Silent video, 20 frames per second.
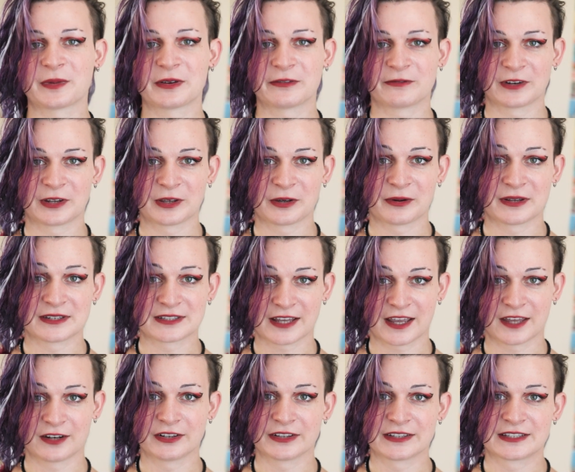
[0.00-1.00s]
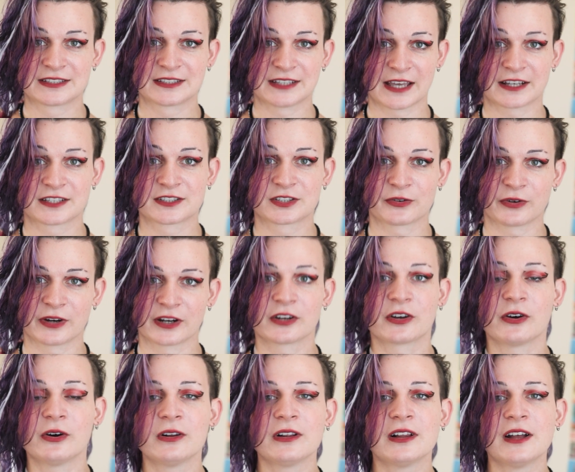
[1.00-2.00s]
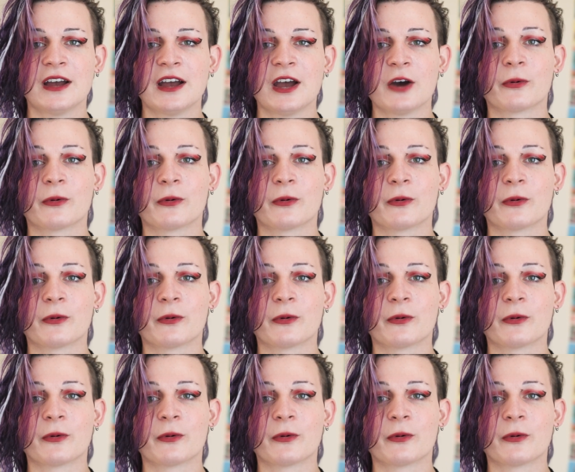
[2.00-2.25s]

my video entitled Sex Critical,